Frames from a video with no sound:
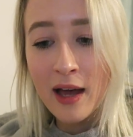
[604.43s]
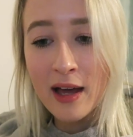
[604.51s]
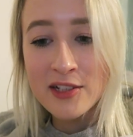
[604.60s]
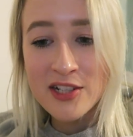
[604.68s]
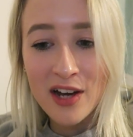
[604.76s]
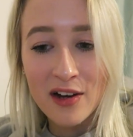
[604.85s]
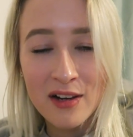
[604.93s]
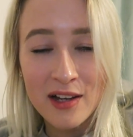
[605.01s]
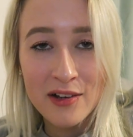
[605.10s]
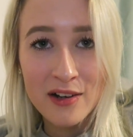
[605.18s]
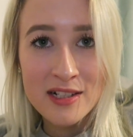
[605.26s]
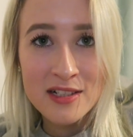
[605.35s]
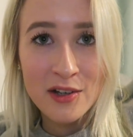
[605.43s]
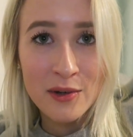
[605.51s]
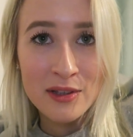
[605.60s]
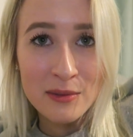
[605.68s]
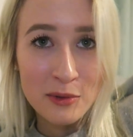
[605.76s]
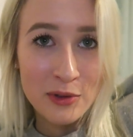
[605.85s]
And yeah, I'll let you guys know
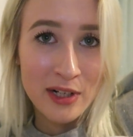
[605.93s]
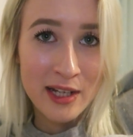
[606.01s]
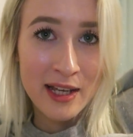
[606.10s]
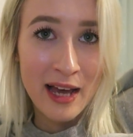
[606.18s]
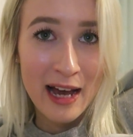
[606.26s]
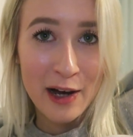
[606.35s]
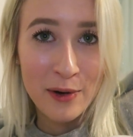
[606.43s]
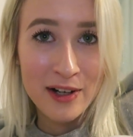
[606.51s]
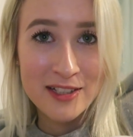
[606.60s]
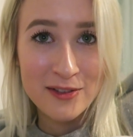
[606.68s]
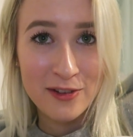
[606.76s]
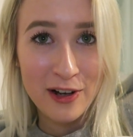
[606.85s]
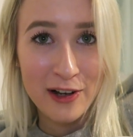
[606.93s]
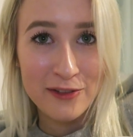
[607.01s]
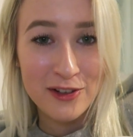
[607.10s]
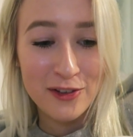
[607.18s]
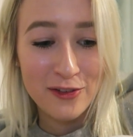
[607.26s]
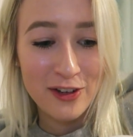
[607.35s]
in the morning how I
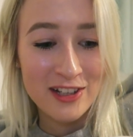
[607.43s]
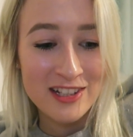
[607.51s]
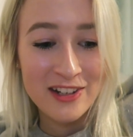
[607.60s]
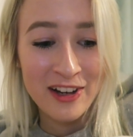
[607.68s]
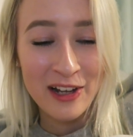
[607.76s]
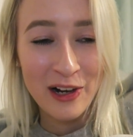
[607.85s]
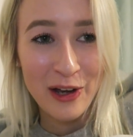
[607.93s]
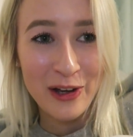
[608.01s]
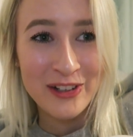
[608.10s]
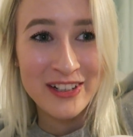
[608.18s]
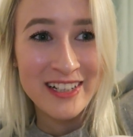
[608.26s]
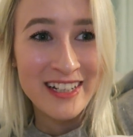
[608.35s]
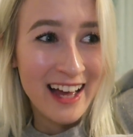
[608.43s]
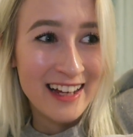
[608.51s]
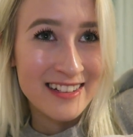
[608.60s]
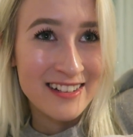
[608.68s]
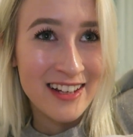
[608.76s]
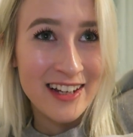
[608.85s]
survived the first night alone.
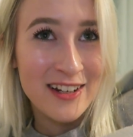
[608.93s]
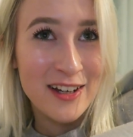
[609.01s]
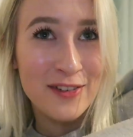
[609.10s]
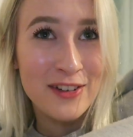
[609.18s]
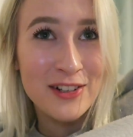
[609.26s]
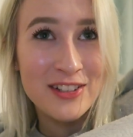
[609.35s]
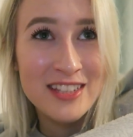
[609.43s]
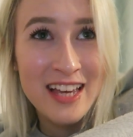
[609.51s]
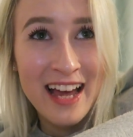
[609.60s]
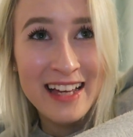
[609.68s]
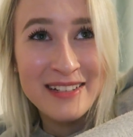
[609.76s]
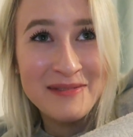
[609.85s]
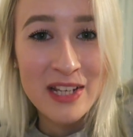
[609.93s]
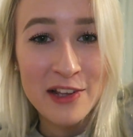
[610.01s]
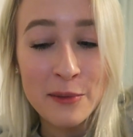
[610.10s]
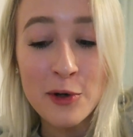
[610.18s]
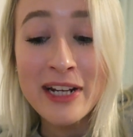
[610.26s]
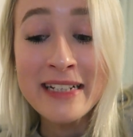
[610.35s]
And I'll let you know if I got scared. See you
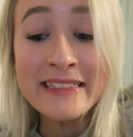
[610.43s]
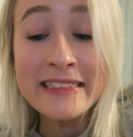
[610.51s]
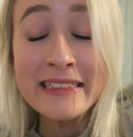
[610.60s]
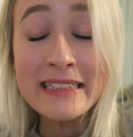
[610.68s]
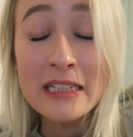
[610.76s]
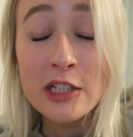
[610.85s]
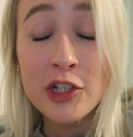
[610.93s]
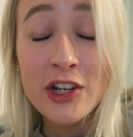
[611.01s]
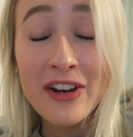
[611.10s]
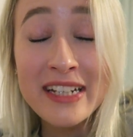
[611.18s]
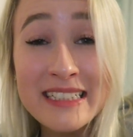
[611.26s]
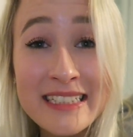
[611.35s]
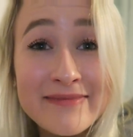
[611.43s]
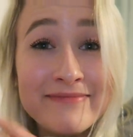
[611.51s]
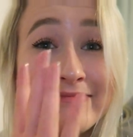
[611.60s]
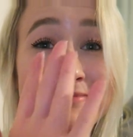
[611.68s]
in the morning. Good night.